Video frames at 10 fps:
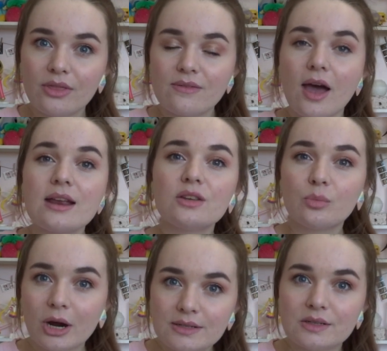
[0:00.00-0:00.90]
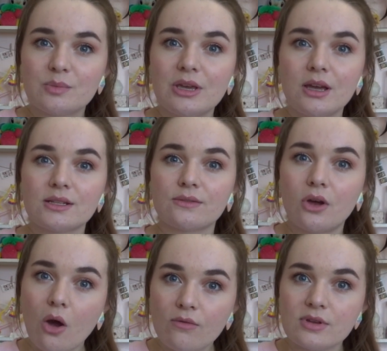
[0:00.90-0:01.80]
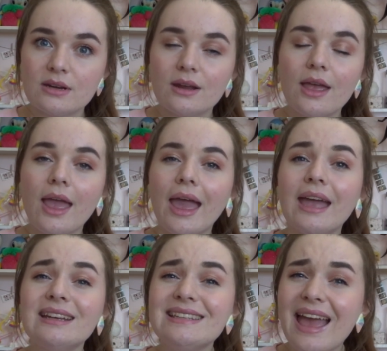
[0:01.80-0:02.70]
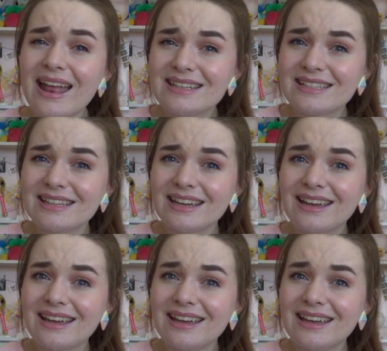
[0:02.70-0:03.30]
They've hiked the prices because of COVID, and yet